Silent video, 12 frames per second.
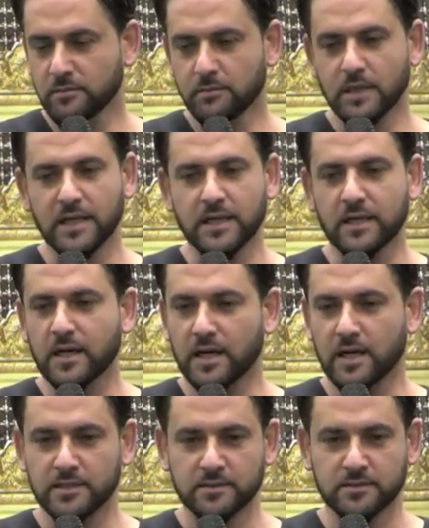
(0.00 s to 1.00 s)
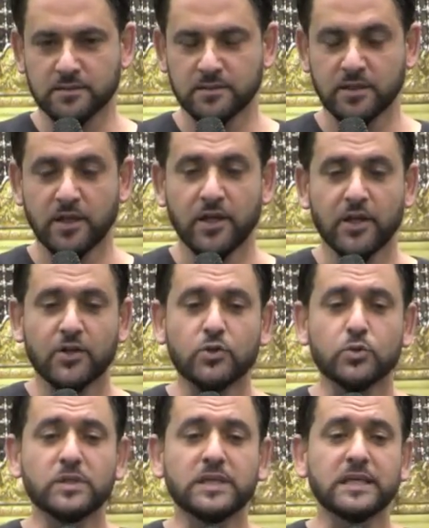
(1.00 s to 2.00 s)
My God.
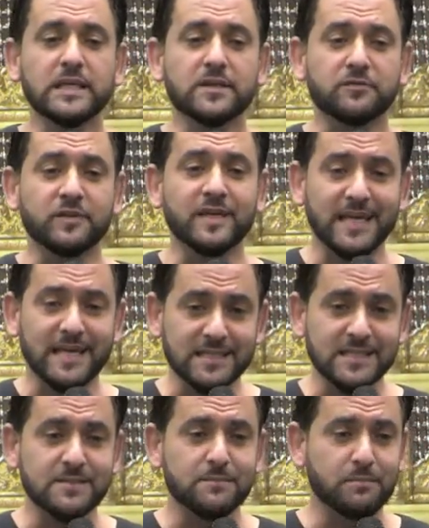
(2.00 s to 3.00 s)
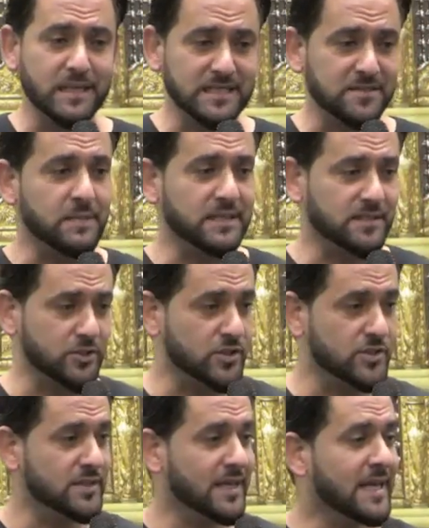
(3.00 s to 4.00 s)
You give kids mixed
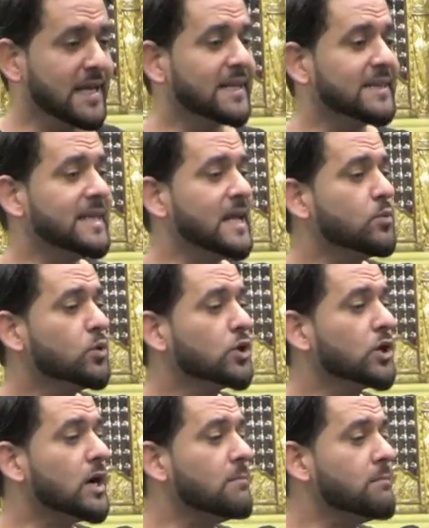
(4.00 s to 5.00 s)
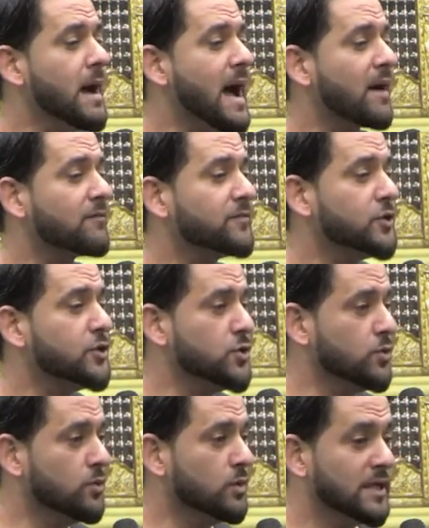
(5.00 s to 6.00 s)
messages, they will come after
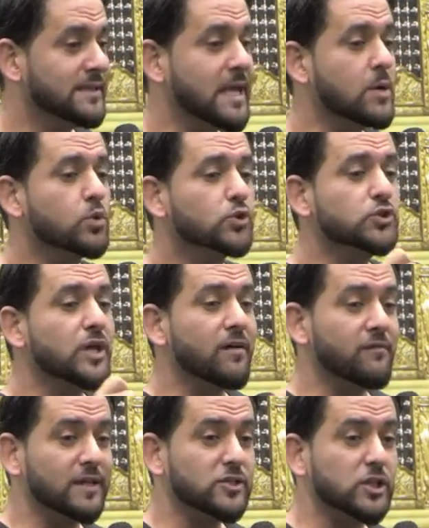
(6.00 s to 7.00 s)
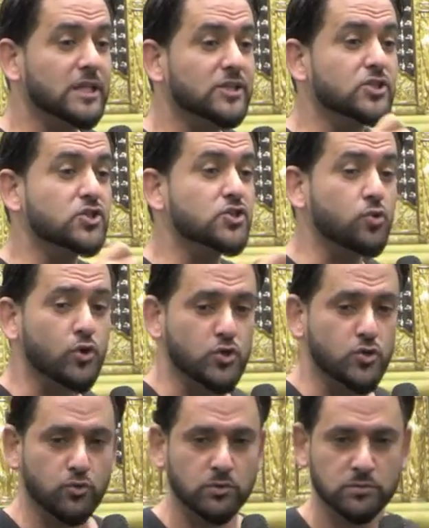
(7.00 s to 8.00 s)
you. They will eventually destroy
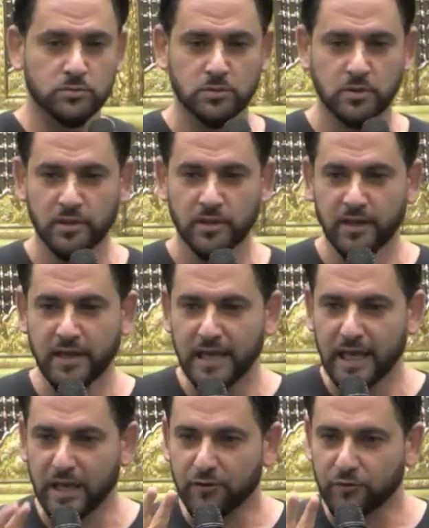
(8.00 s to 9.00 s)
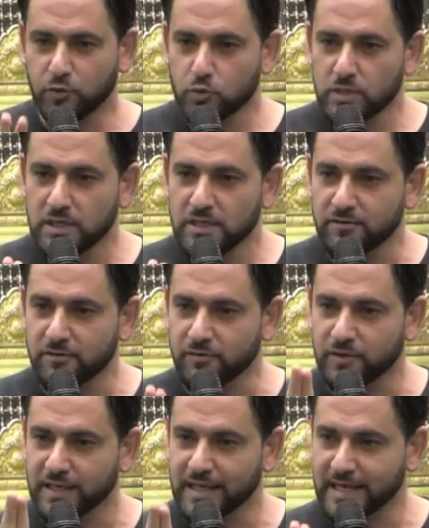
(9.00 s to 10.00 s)
you. If you
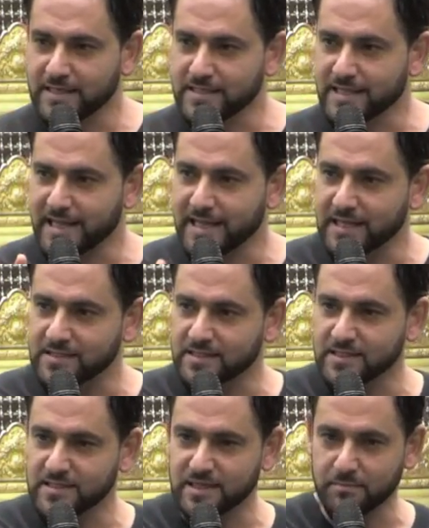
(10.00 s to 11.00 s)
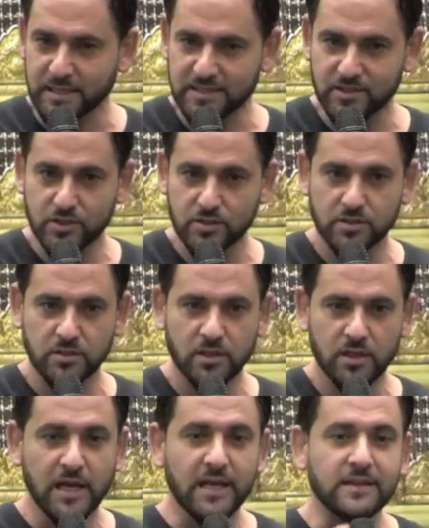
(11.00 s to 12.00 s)
give kids inconsistent messages,
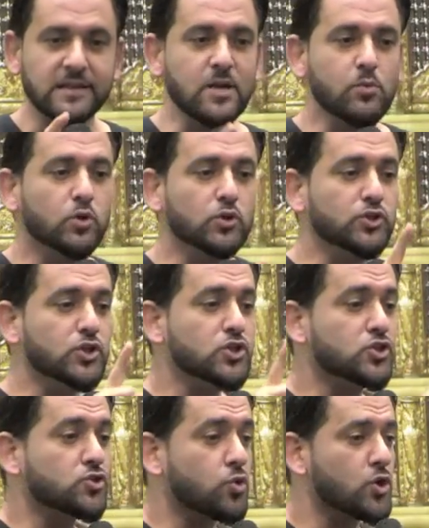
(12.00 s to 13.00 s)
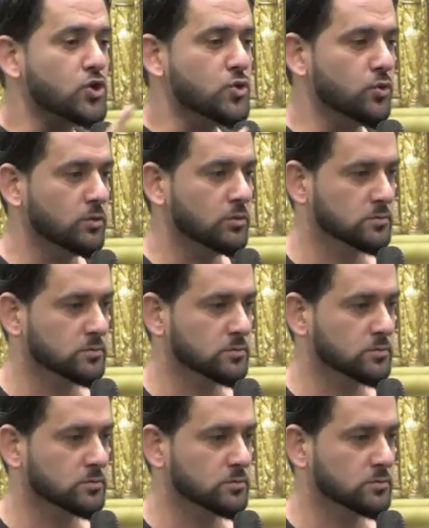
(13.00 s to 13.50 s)
they will destroy you.